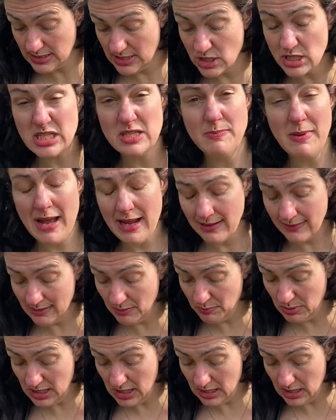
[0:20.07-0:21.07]
your smile a
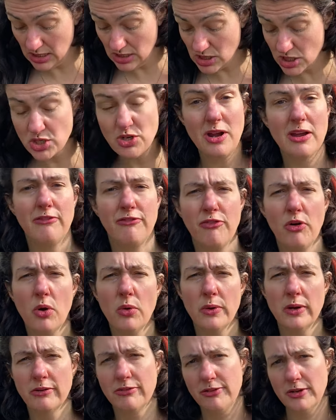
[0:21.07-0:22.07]
beacon,
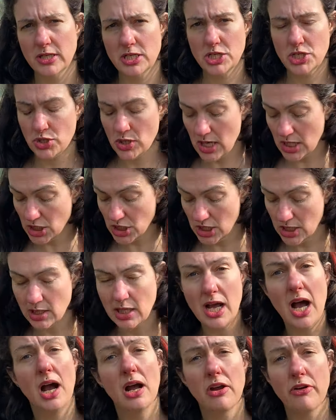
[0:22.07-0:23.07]
straightforward for destruction,
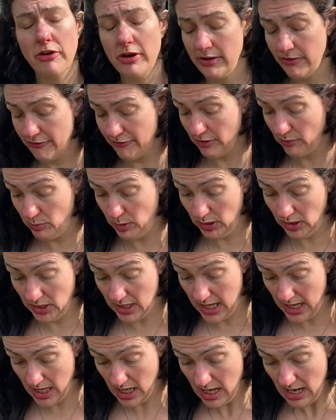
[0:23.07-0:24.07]
concrete for
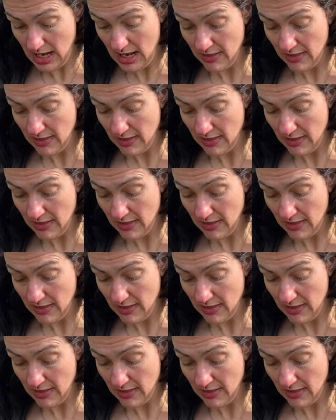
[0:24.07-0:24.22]
building,